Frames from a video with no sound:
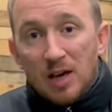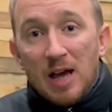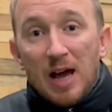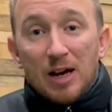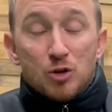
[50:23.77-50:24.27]

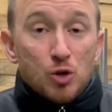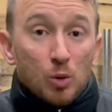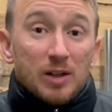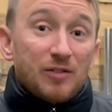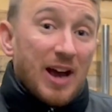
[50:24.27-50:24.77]
As usual,
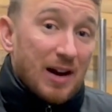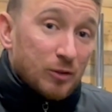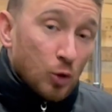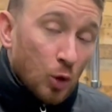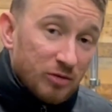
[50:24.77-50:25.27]
if you haven't
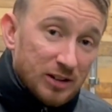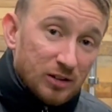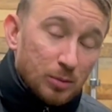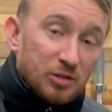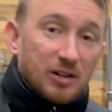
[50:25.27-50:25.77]
already
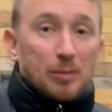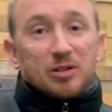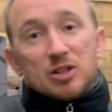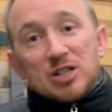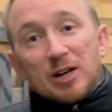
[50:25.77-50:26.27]
subscribed to the
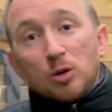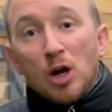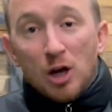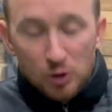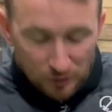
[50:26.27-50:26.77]
channel,
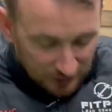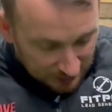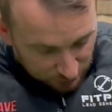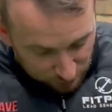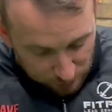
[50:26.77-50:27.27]
don't forget
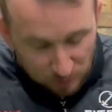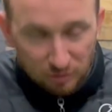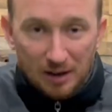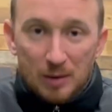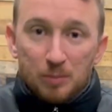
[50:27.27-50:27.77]
to
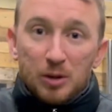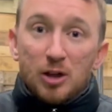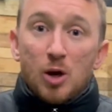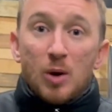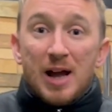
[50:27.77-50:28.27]
subscribe below.